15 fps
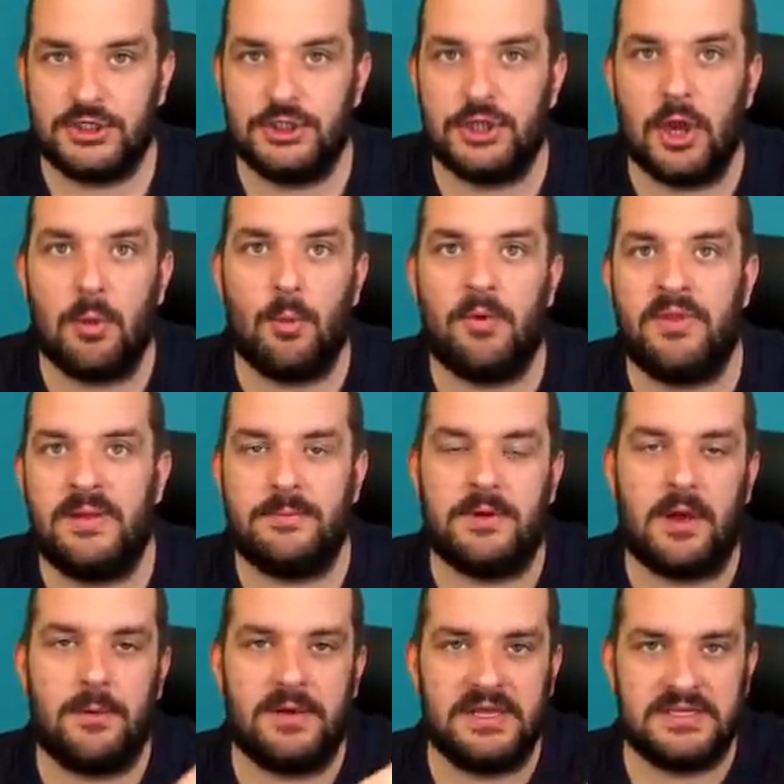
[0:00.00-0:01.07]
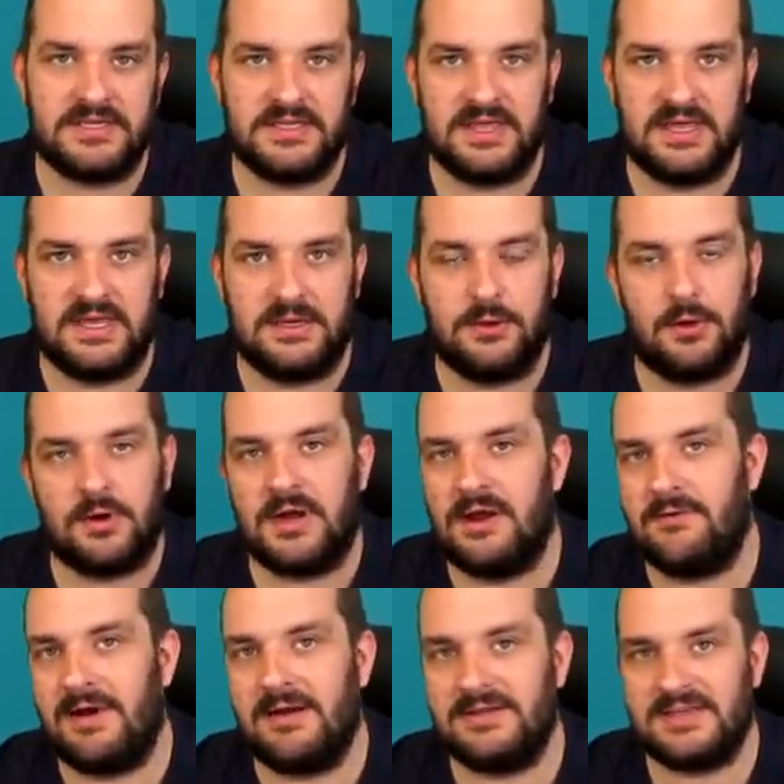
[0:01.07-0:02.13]
You don't want them going into the
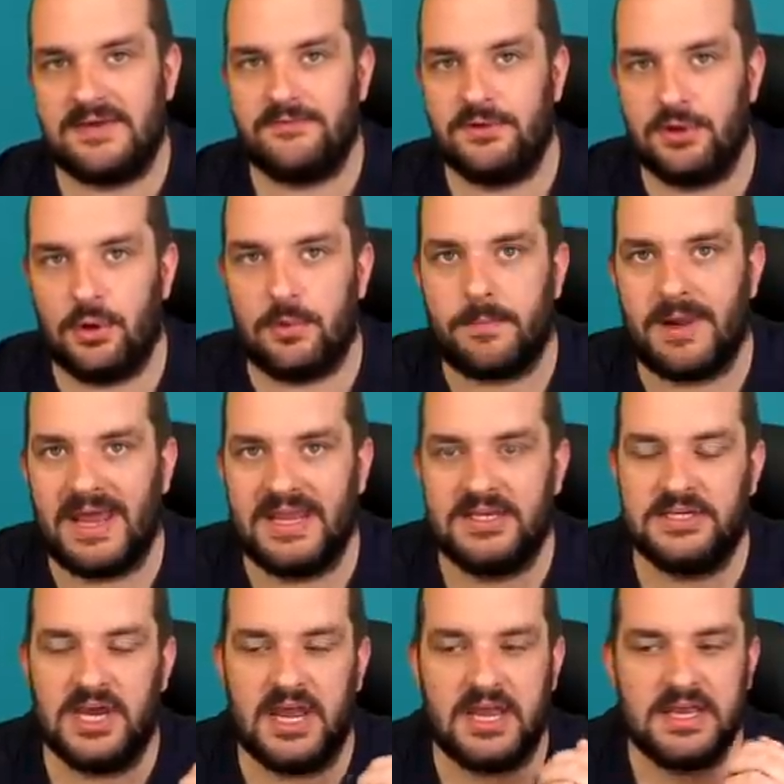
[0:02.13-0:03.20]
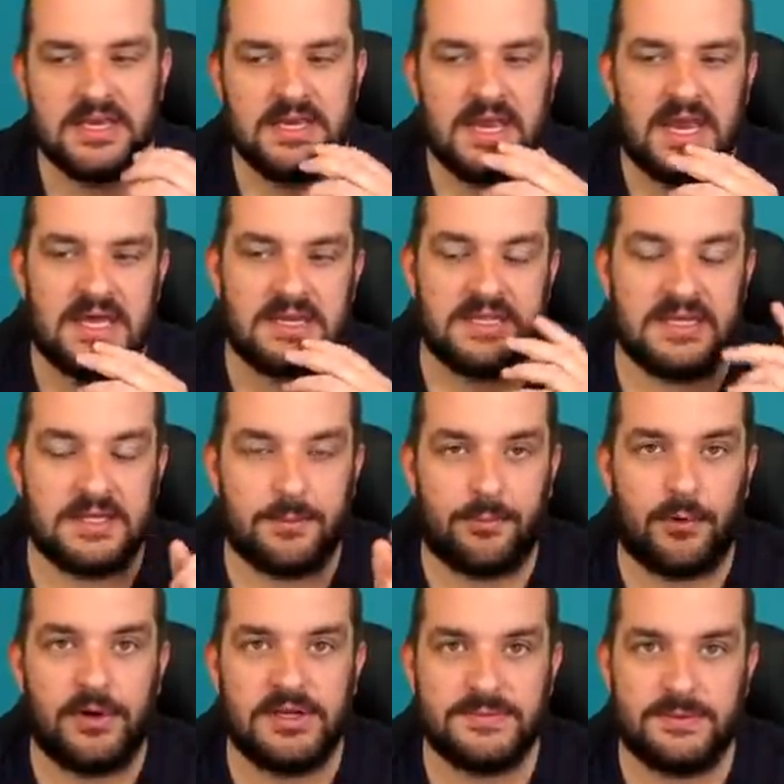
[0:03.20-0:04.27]
knockout rounds having not played yet. And I think De
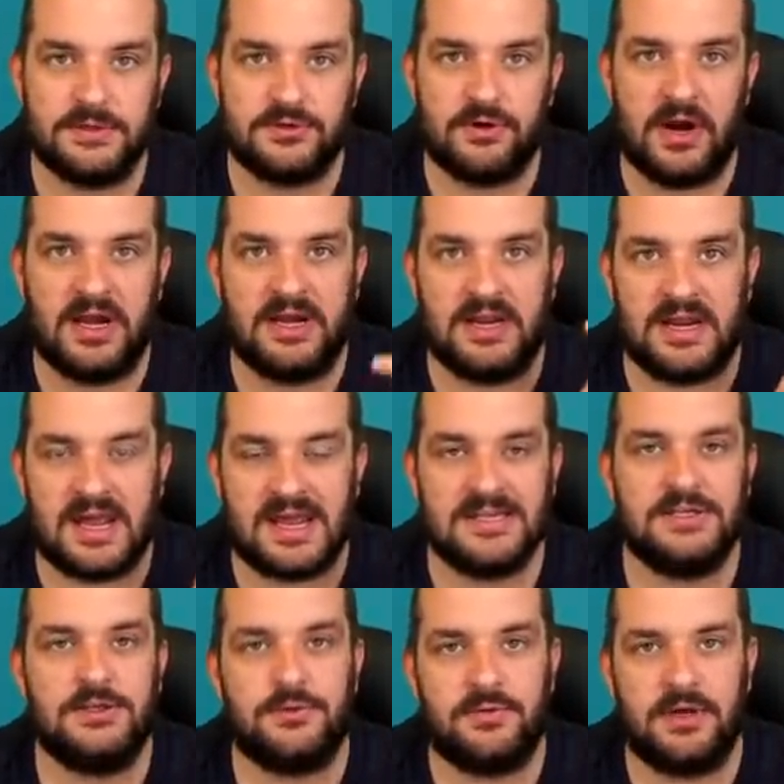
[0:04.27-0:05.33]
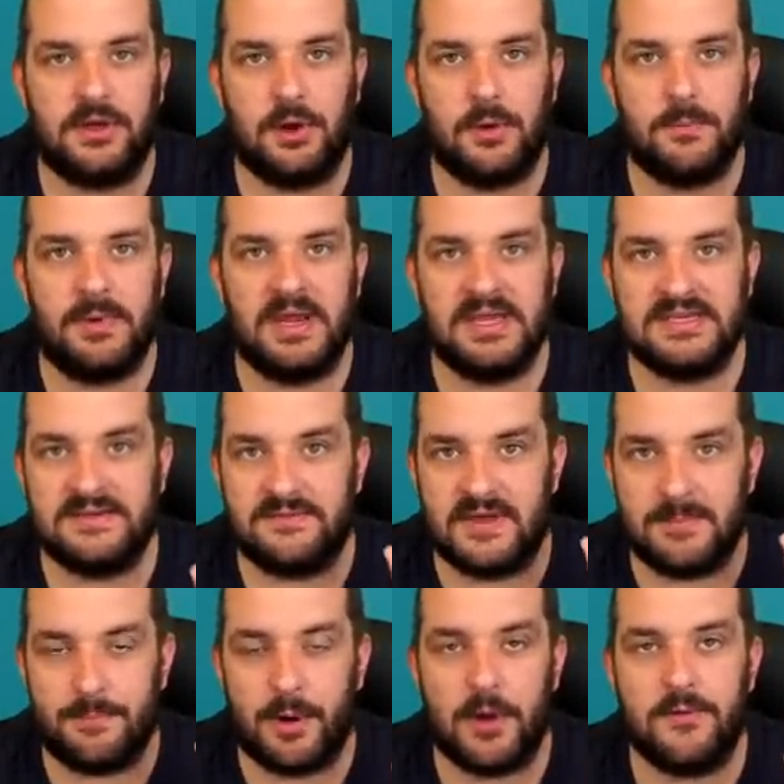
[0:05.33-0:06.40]
Bruyne has been training, Hazard's already got minutes. If they
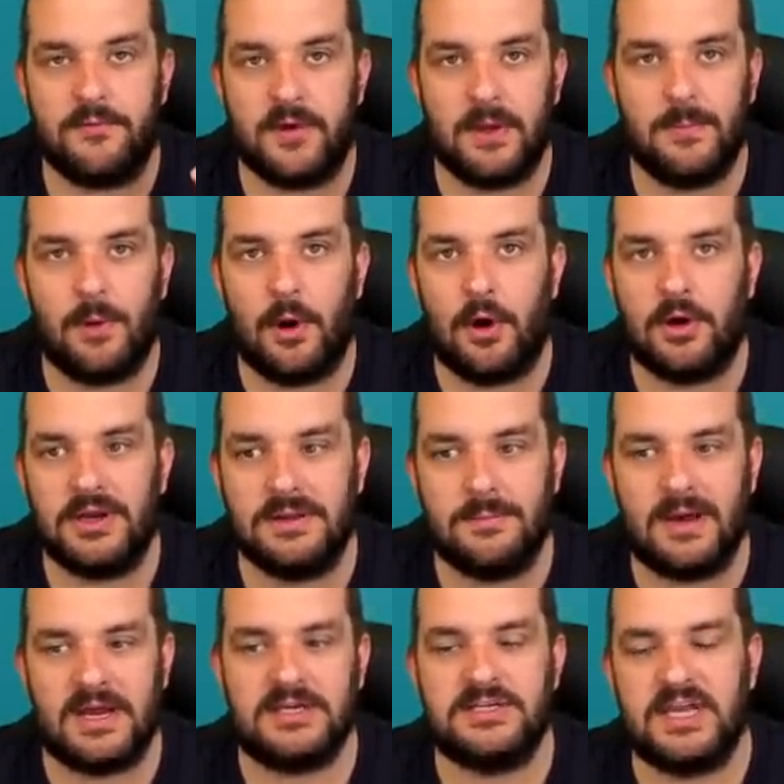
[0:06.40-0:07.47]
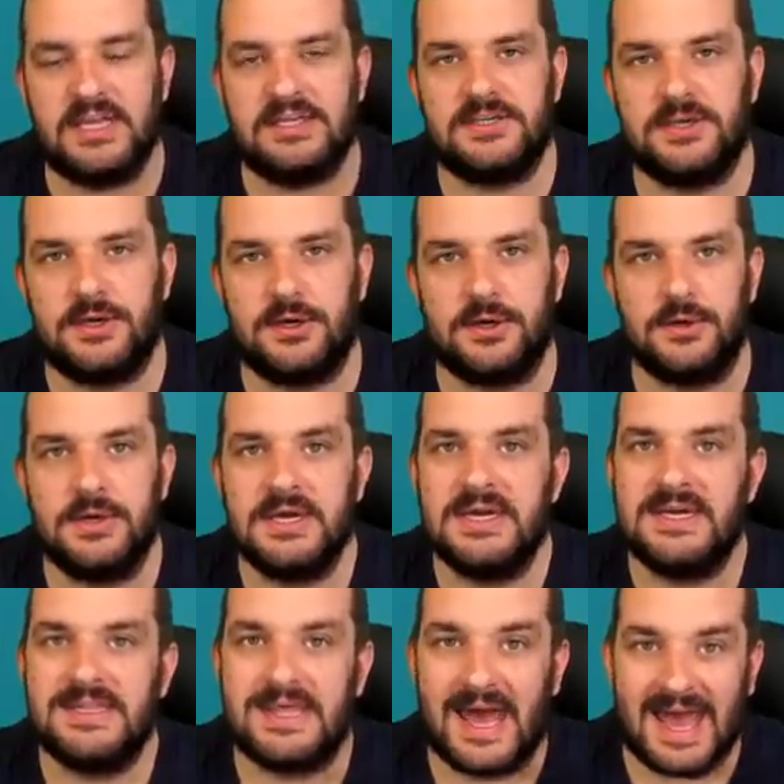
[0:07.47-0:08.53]
both come on in match day two,
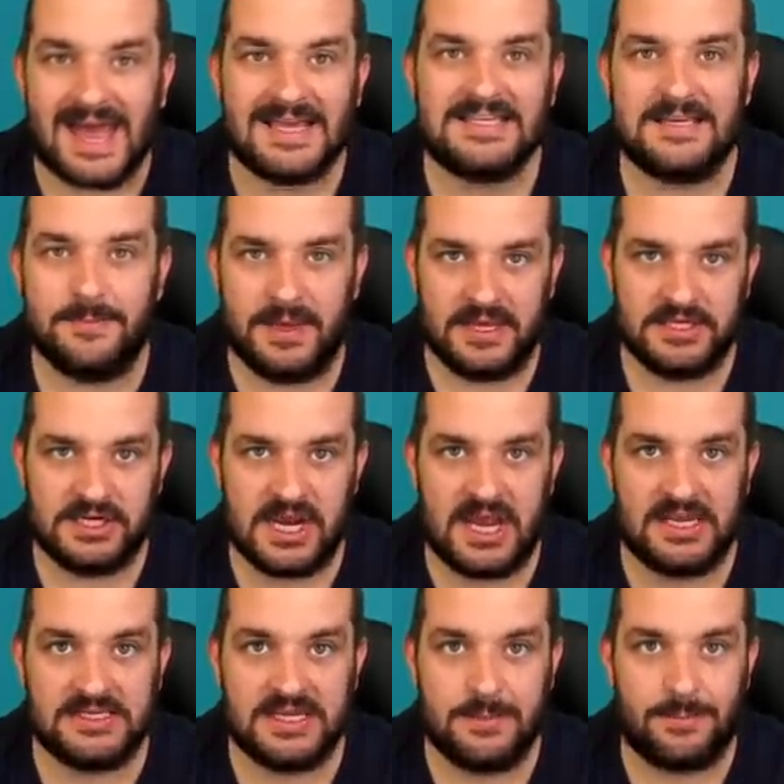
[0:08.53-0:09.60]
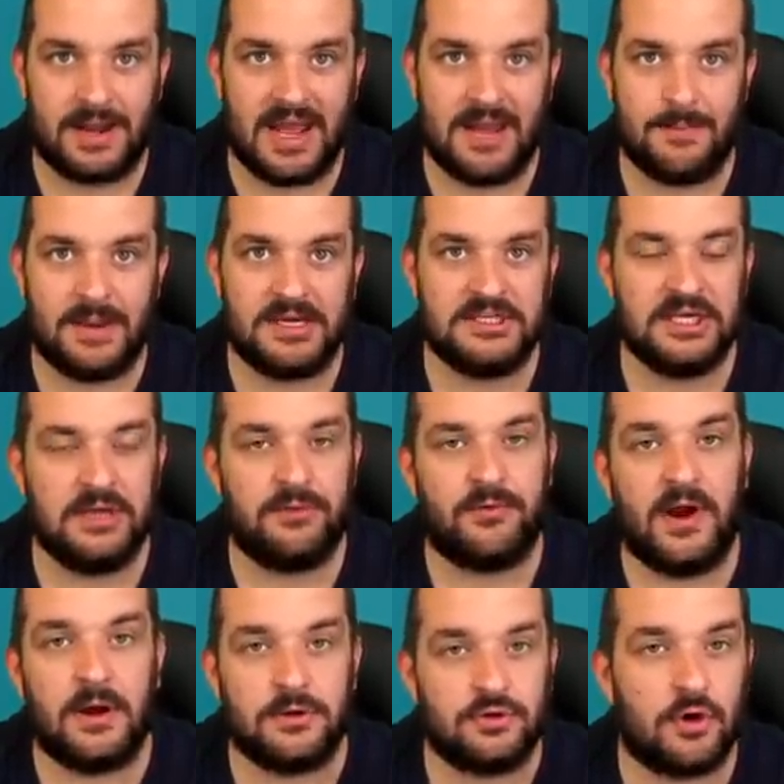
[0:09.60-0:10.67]
there has to be a chance they play in match day
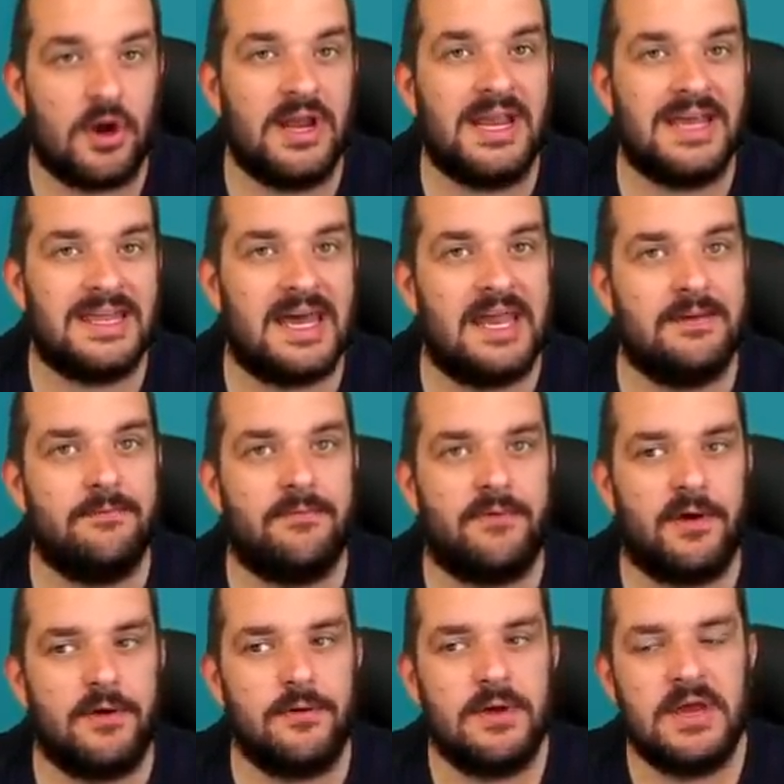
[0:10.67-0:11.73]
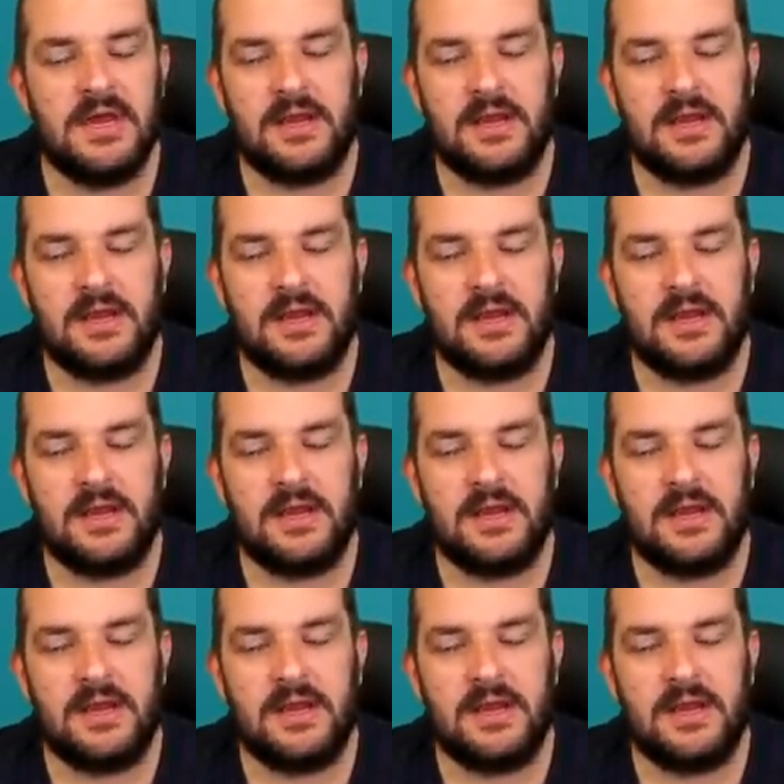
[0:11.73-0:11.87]
three. I'll try and get that info.